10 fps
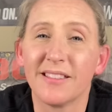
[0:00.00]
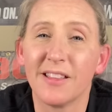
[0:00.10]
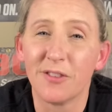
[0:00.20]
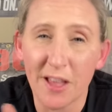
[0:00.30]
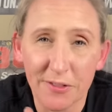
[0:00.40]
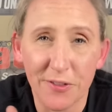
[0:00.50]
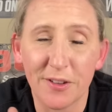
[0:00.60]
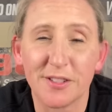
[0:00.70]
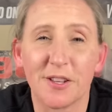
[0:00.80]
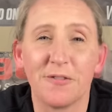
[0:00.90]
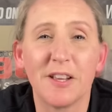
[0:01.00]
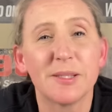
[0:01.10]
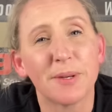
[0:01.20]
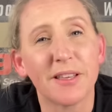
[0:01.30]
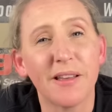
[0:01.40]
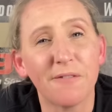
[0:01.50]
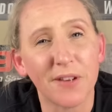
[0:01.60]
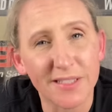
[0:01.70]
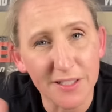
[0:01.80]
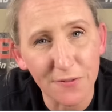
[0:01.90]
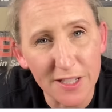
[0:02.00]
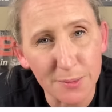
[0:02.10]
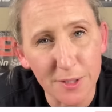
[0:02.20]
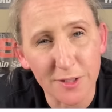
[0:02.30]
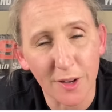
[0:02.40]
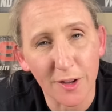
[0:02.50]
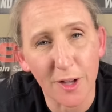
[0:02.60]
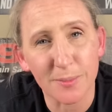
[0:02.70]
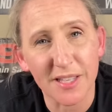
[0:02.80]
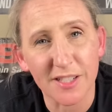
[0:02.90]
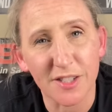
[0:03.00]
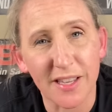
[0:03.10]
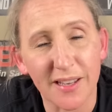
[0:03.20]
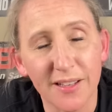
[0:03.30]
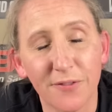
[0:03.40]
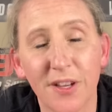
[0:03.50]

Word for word: If you haven't found us on Facebook yet, find us at facebook.com slash Chickanic.